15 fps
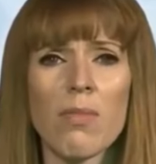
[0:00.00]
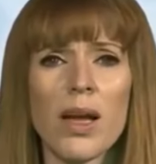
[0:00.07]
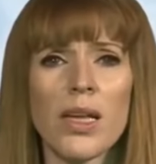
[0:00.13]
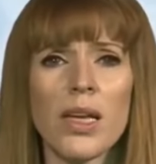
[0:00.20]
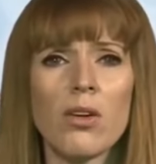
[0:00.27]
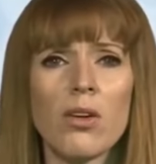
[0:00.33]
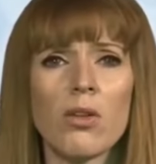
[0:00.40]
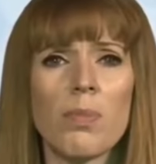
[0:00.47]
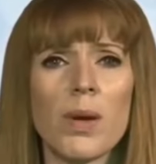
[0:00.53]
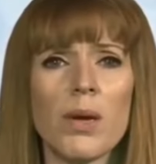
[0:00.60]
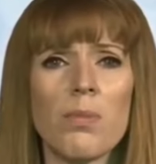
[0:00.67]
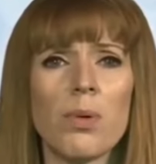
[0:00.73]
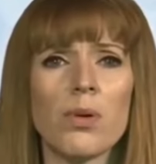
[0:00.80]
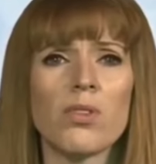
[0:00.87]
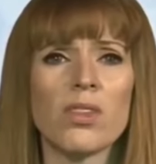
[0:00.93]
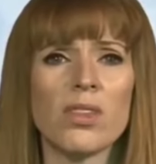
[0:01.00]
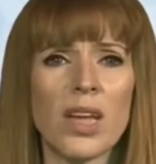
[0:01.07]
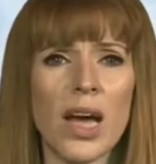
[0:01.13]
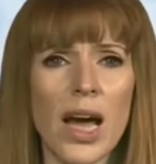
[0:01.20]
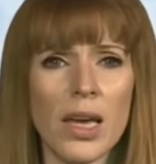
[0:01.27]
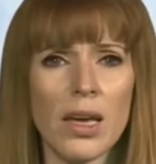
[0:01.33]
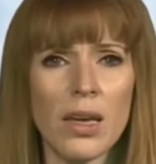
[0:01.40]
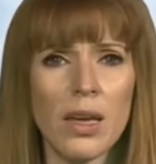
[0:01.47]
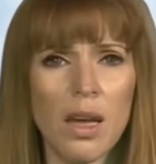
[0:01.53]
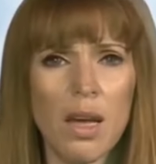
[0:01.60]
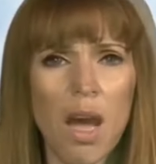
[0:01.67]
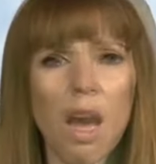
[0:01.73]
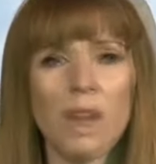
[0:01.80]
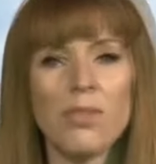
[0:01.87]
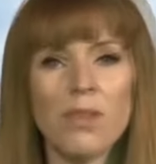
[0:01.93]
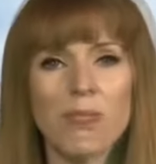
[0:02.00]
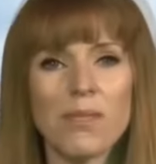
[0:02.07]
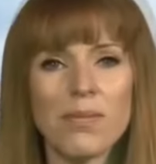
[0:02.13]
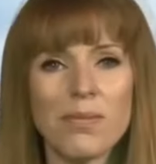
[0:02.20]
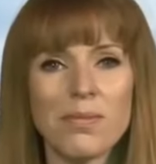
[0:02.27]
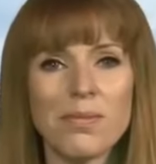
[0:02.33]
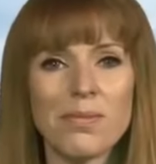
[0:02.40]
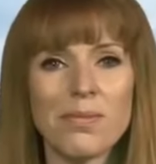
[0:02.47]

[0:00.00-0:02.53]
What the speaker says: Many young people today are not...